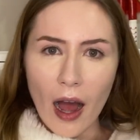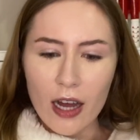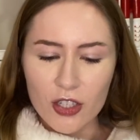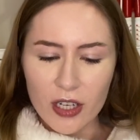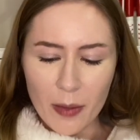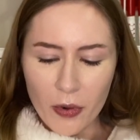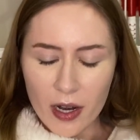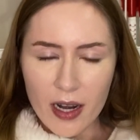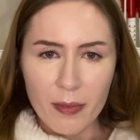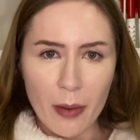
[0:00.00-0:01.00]
Should I put it
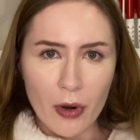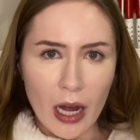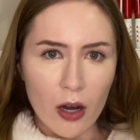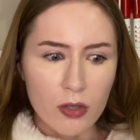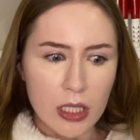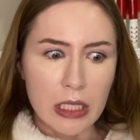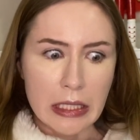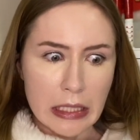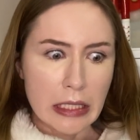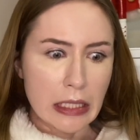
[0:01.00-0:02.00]
in my brows?
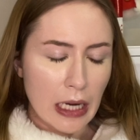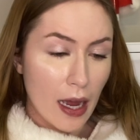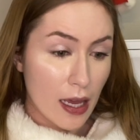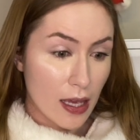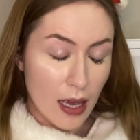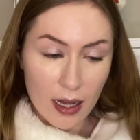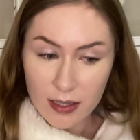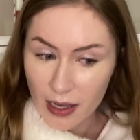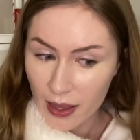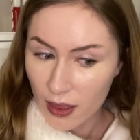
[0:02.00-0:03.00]
Yes,
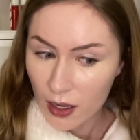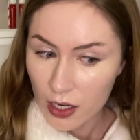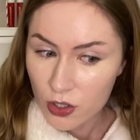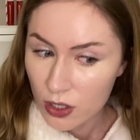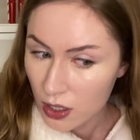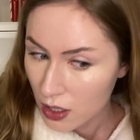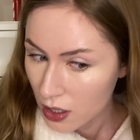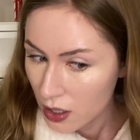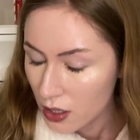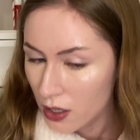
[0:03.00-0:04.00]
I think I should.
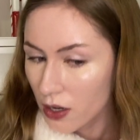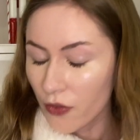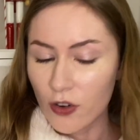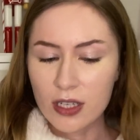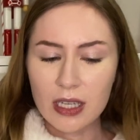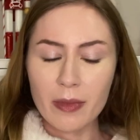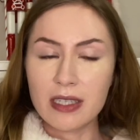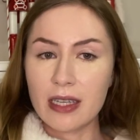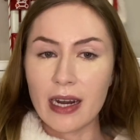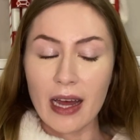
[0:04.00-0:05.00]
First, let me see
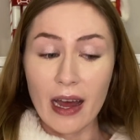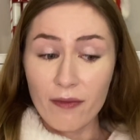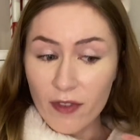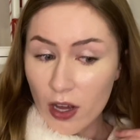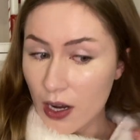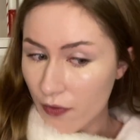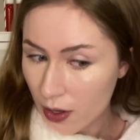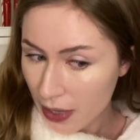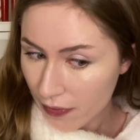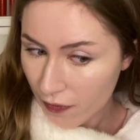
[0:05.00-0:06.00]
that I have enough on
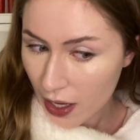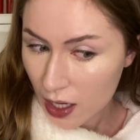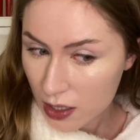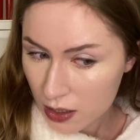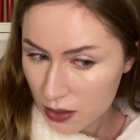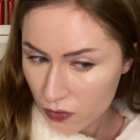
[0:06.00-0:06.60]
my face.